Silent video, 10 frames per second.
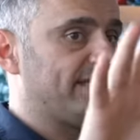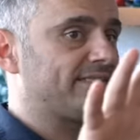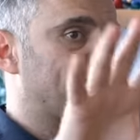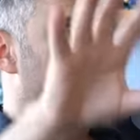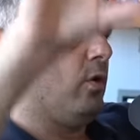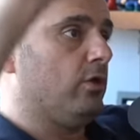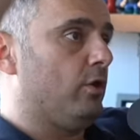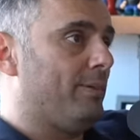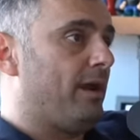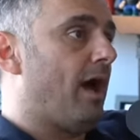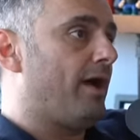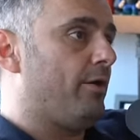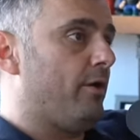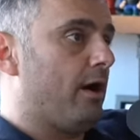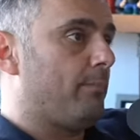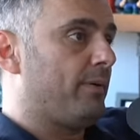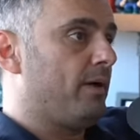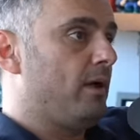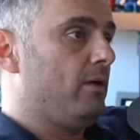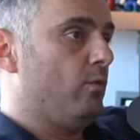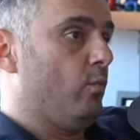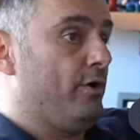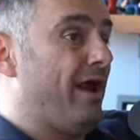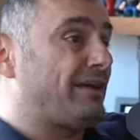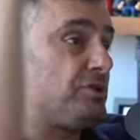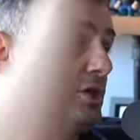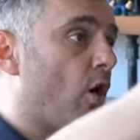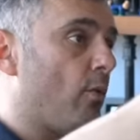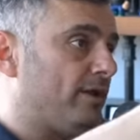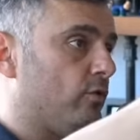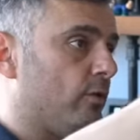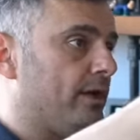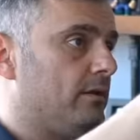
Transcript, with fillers: that go a little bit higher up where you're actually going to People it. are